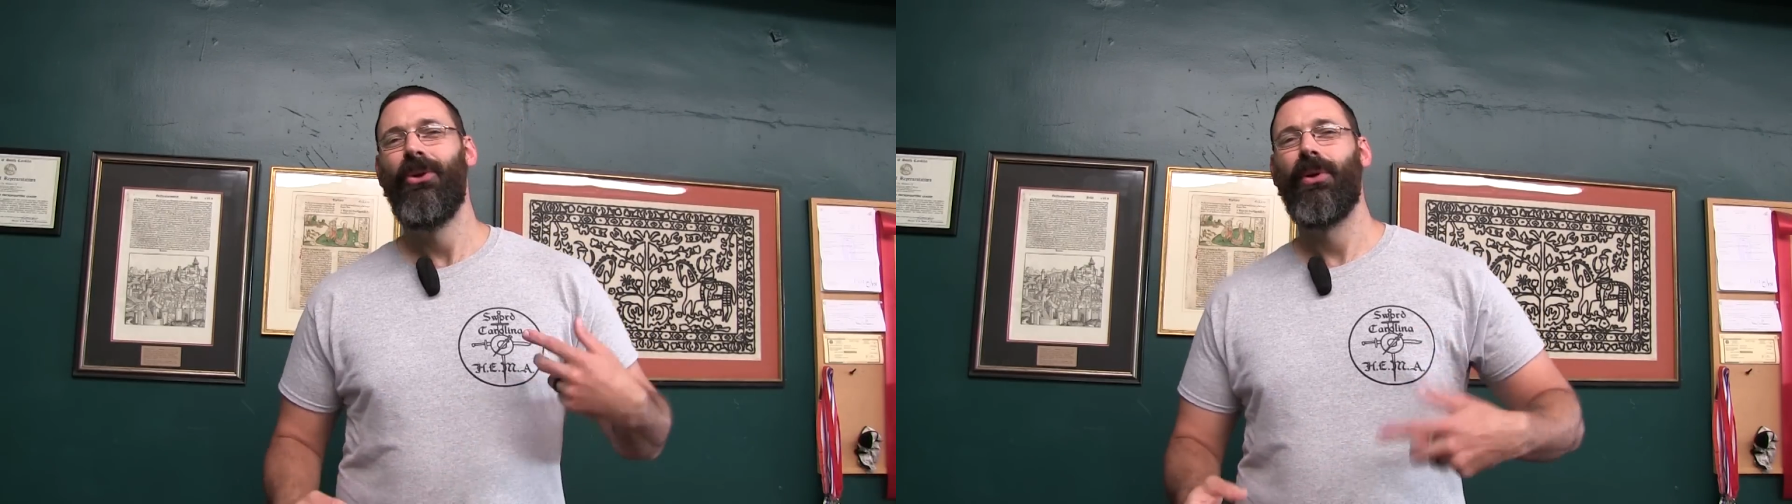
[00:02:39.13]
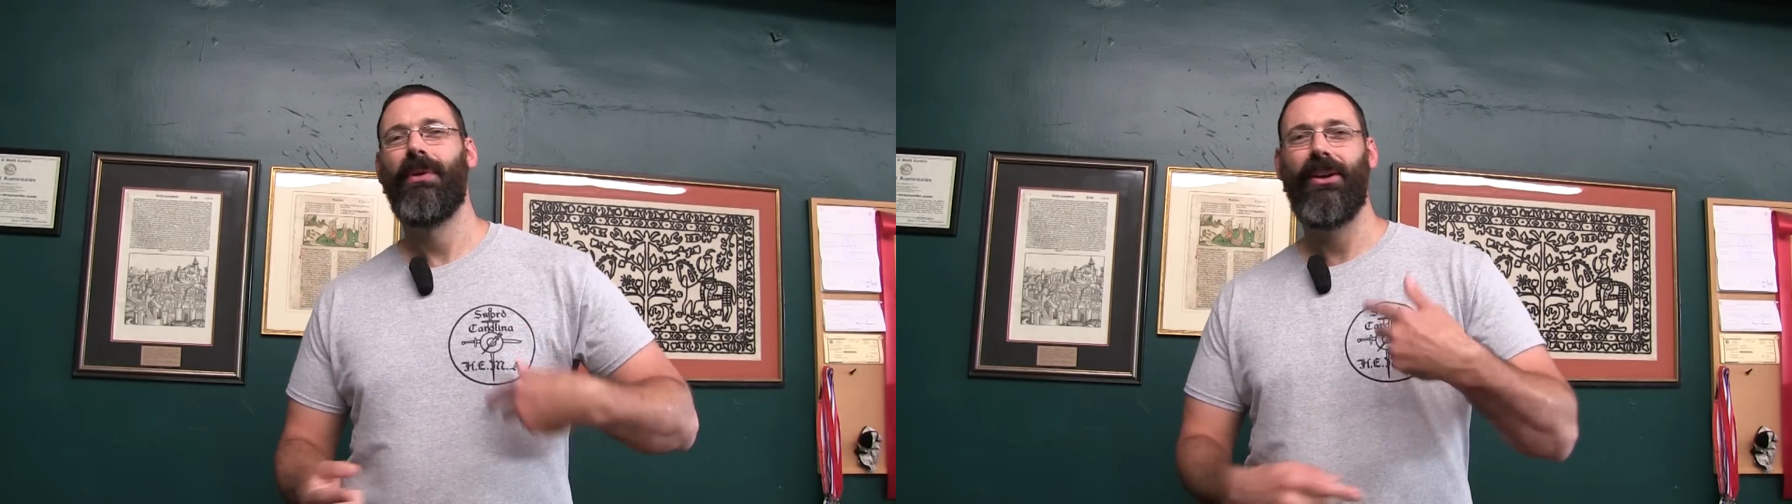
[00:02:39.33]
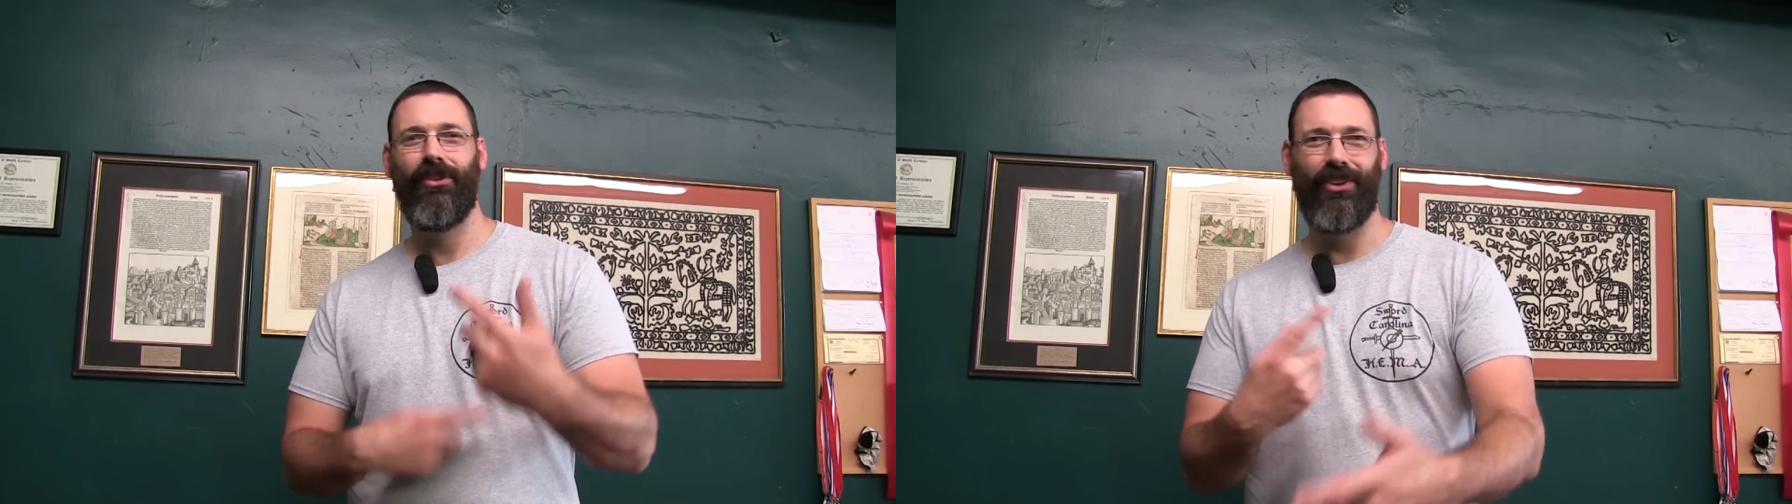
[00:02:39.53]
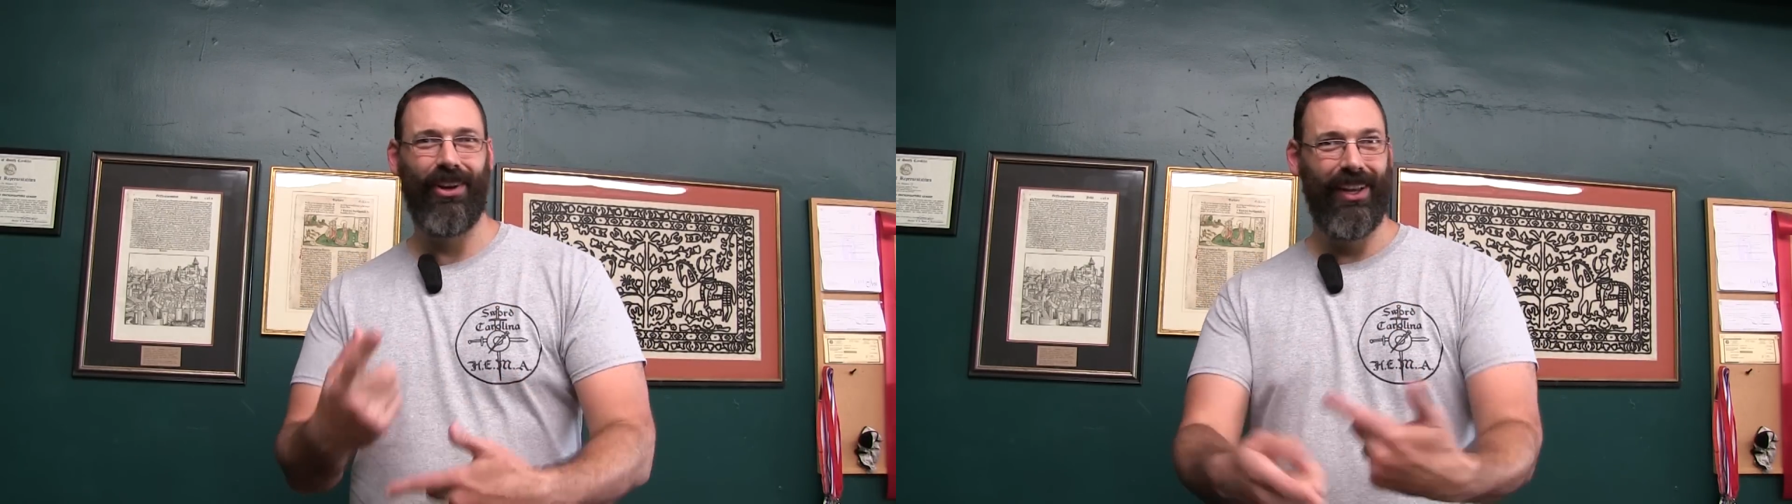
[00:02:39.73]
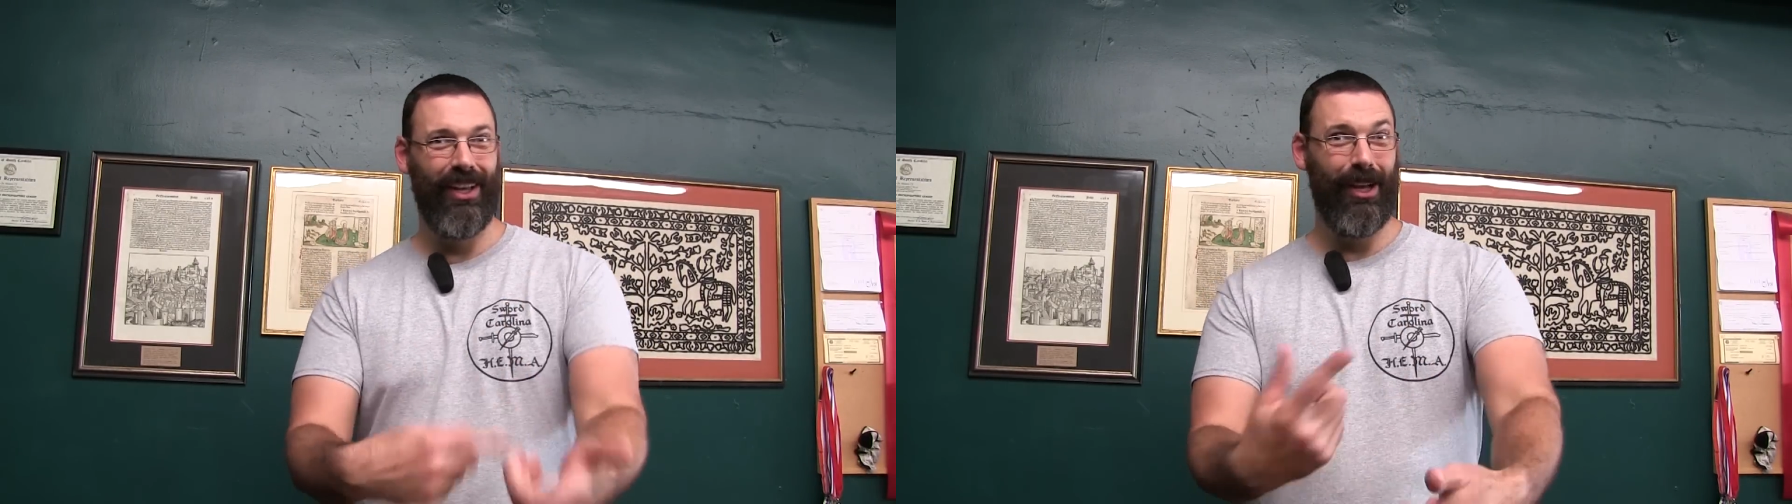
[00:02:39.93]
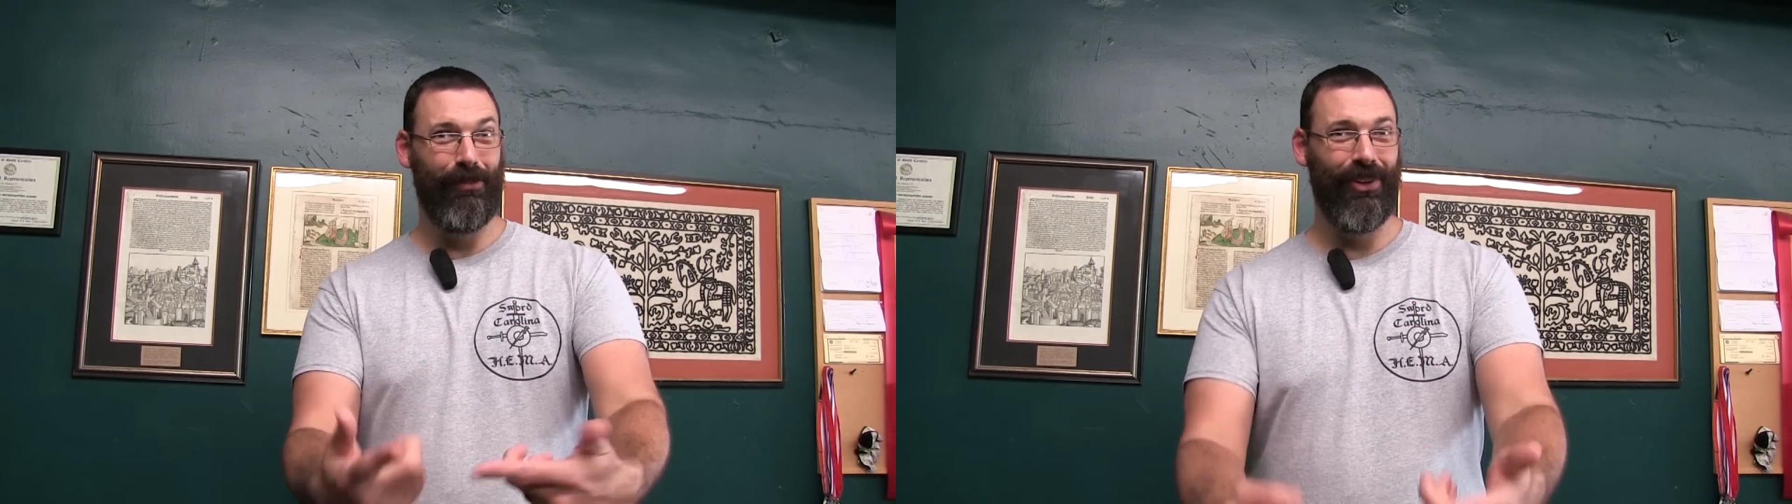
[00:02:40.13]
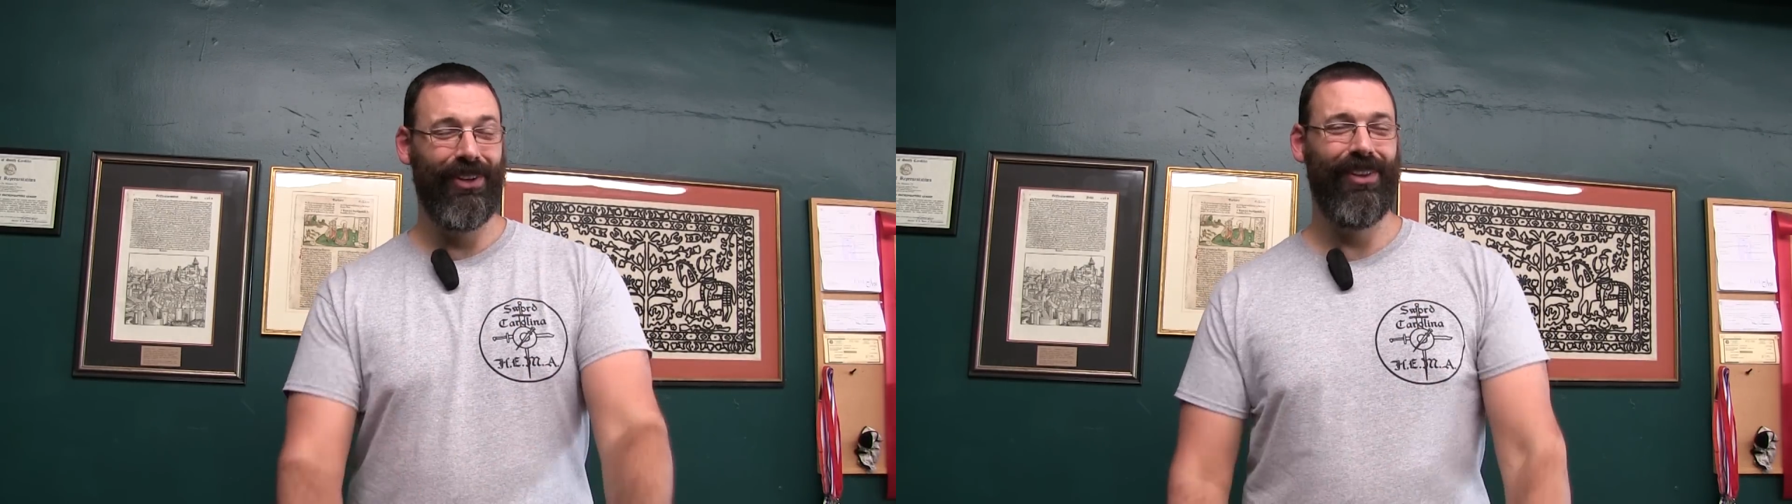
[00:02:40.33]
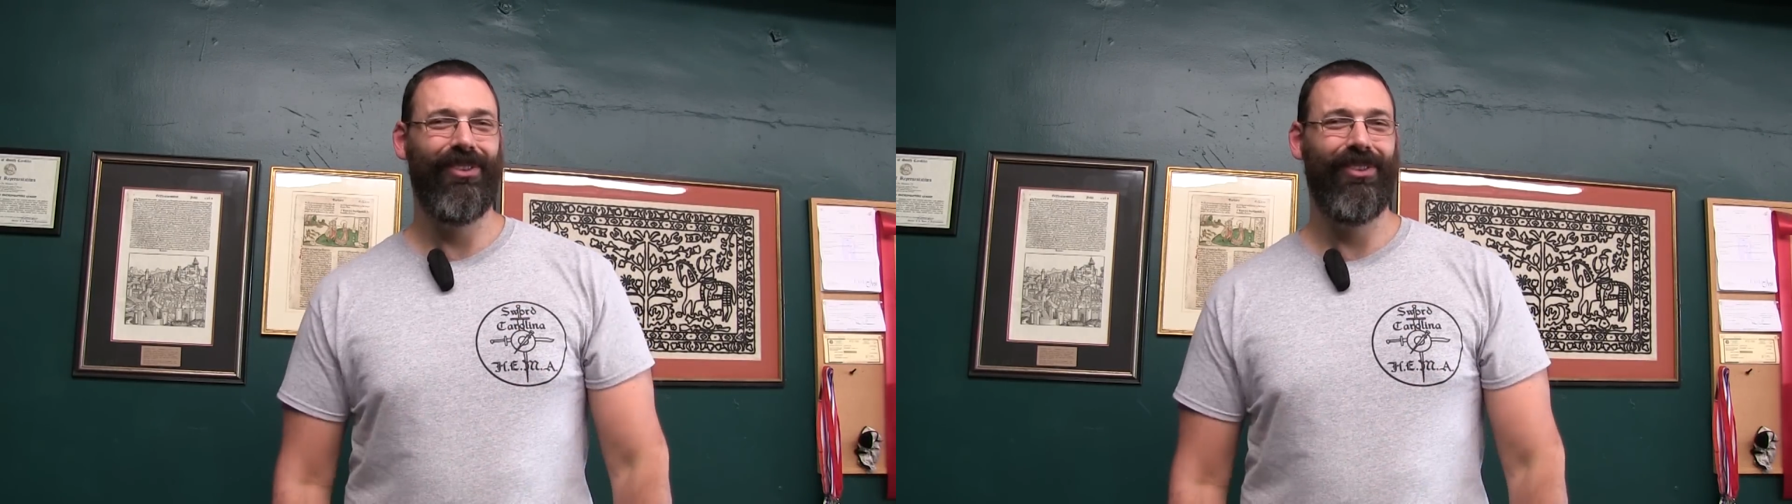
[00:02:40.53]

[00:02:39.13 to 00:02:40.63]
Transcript: We're ready to start uploading